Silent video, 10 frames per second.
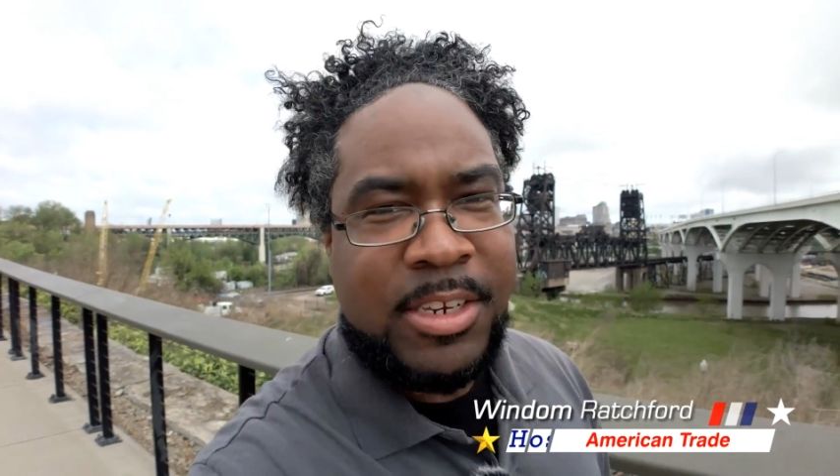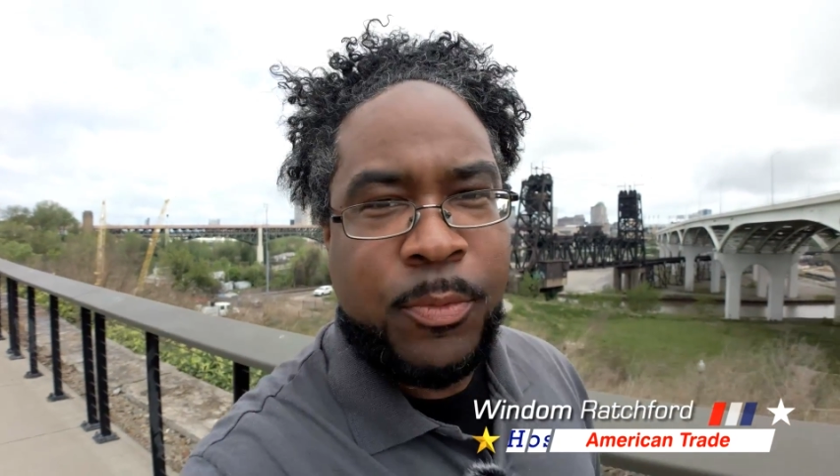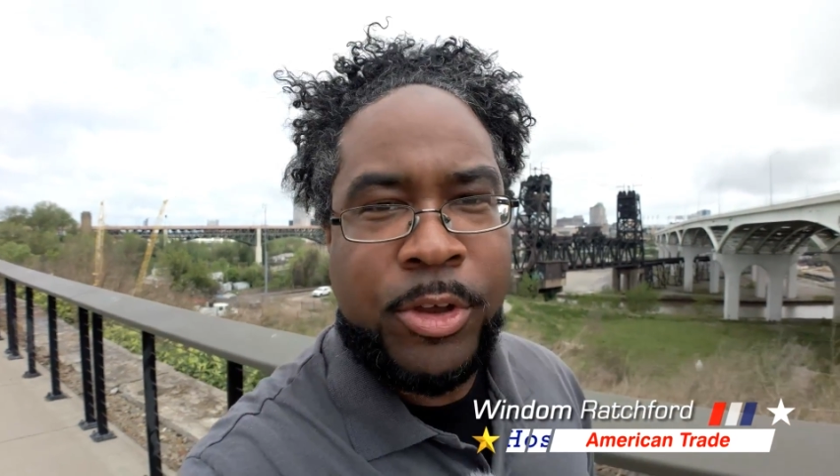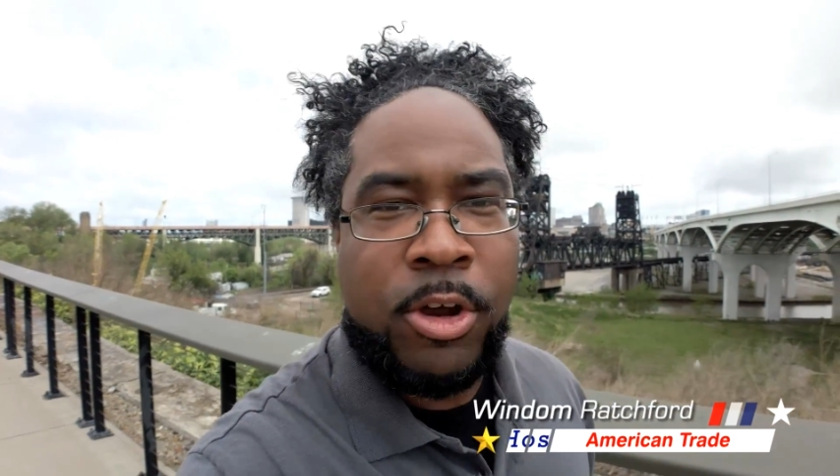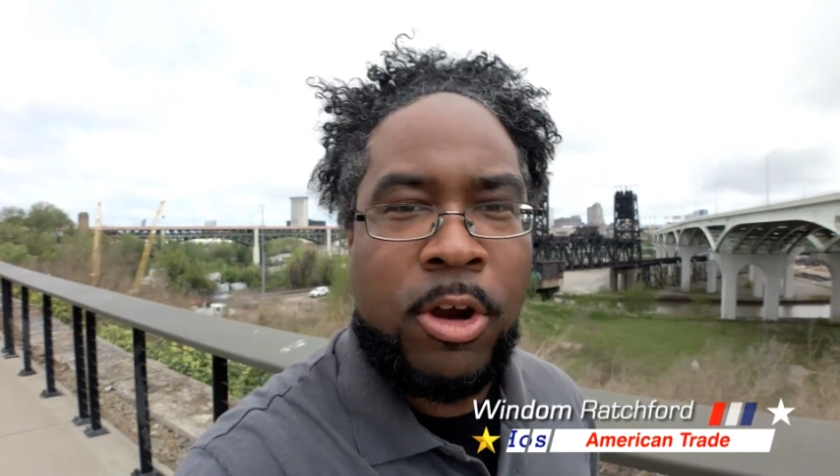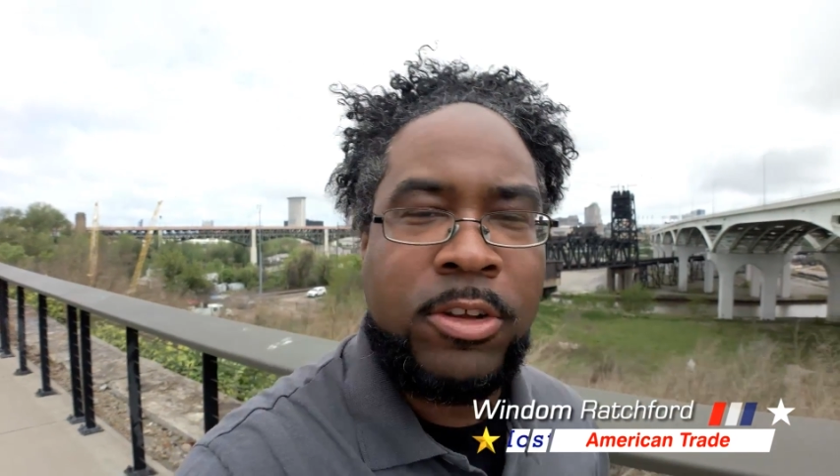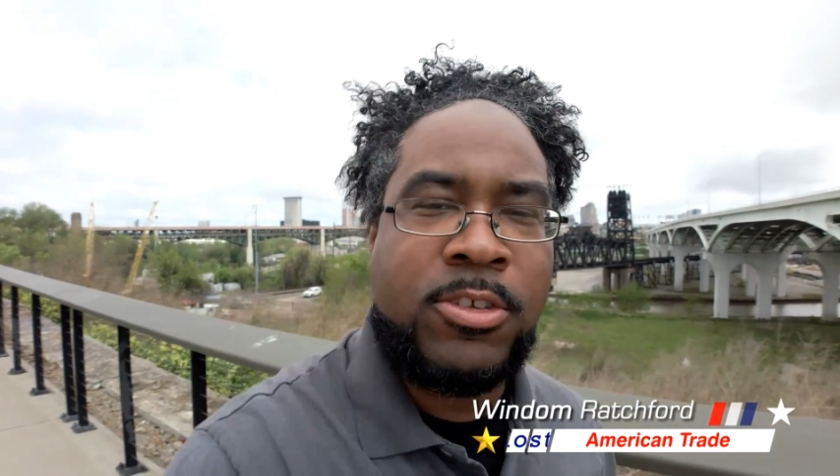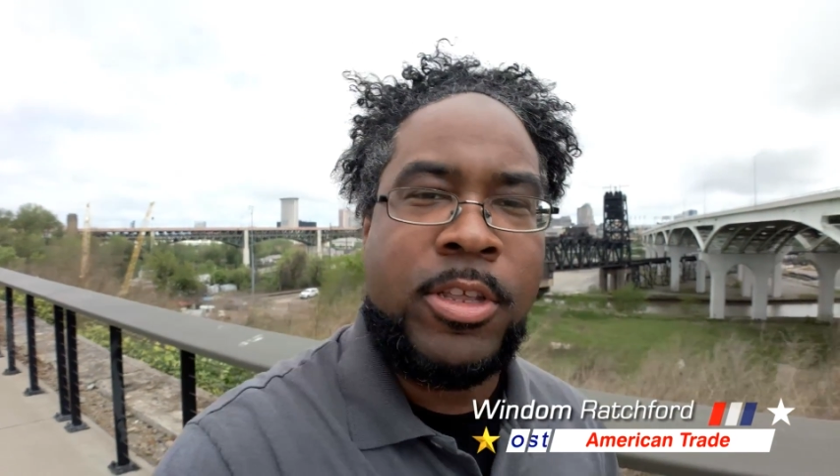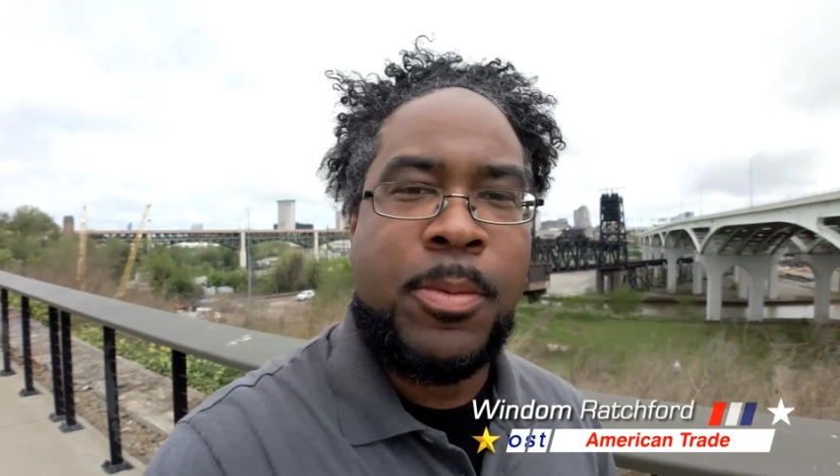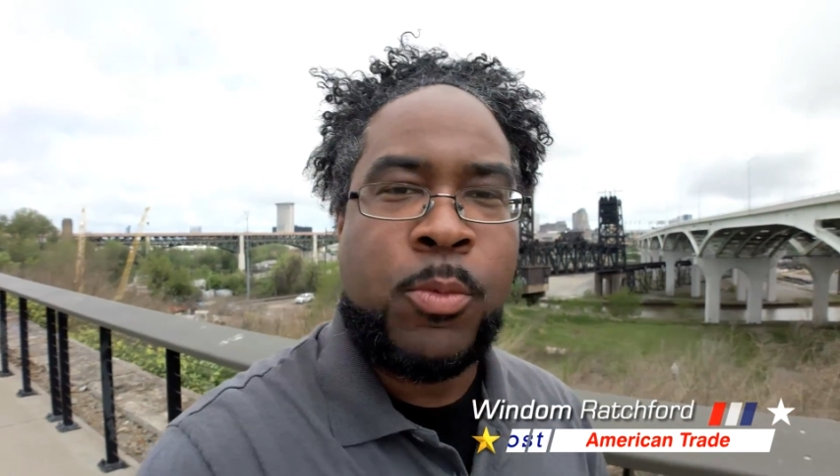in regard
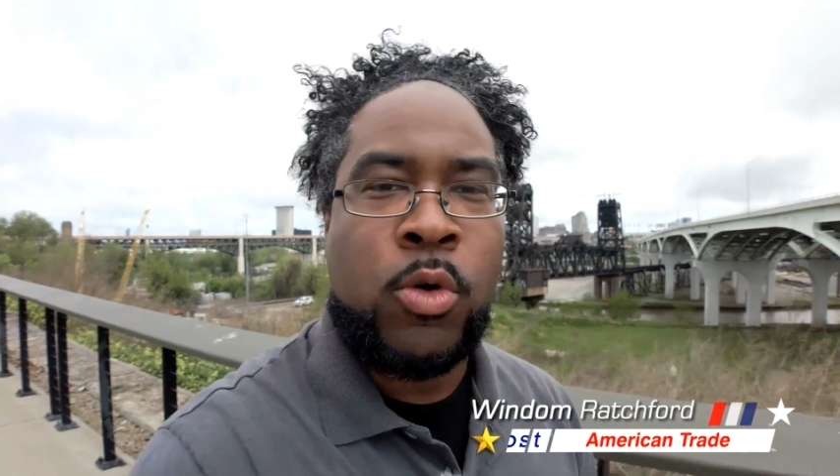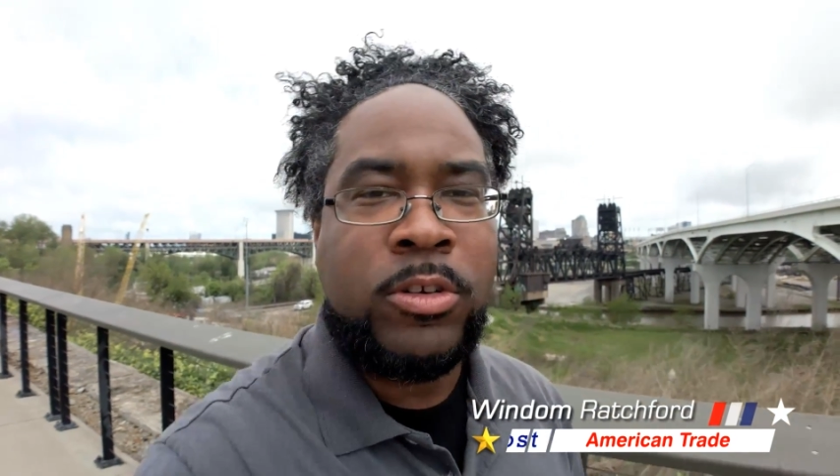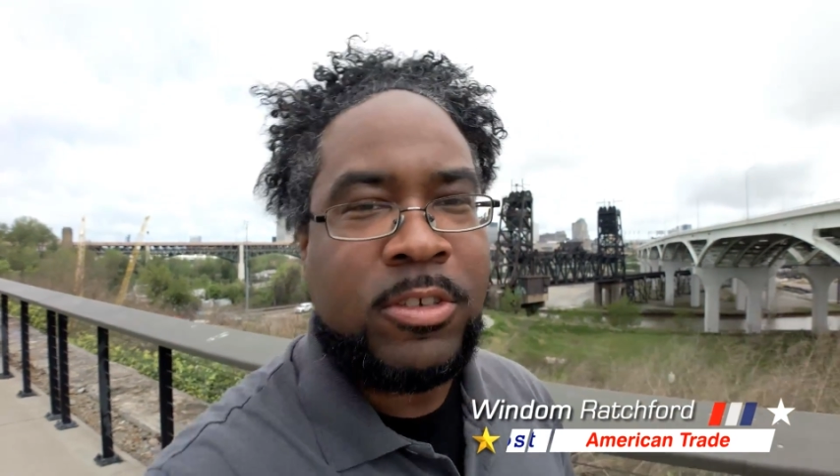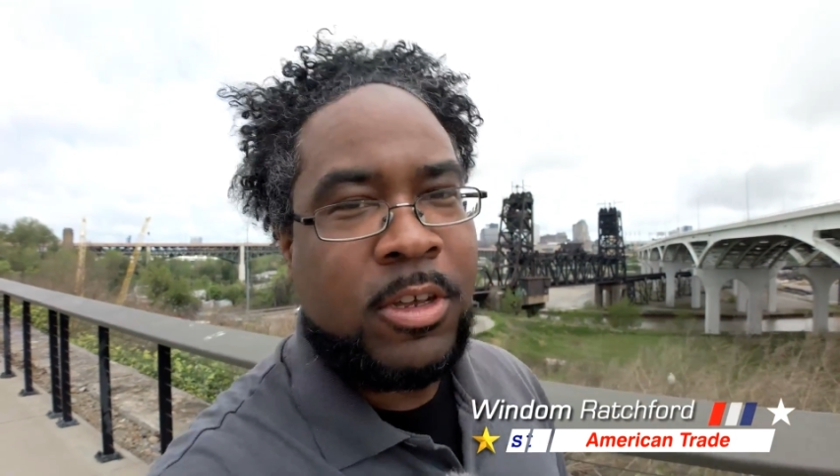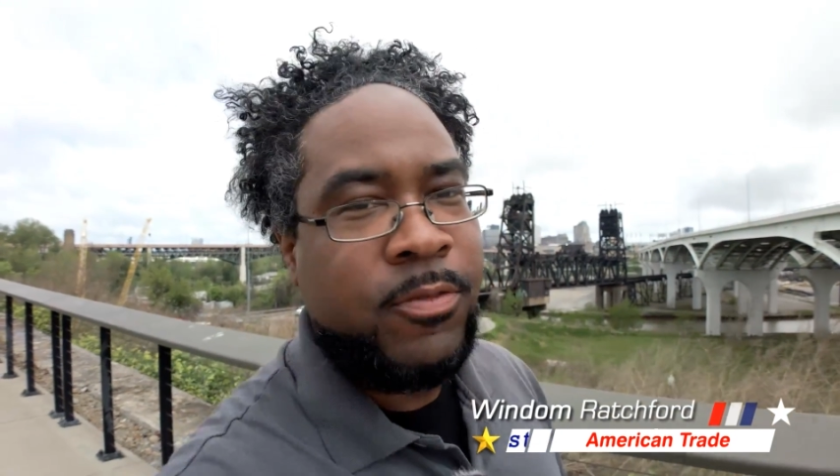to the importance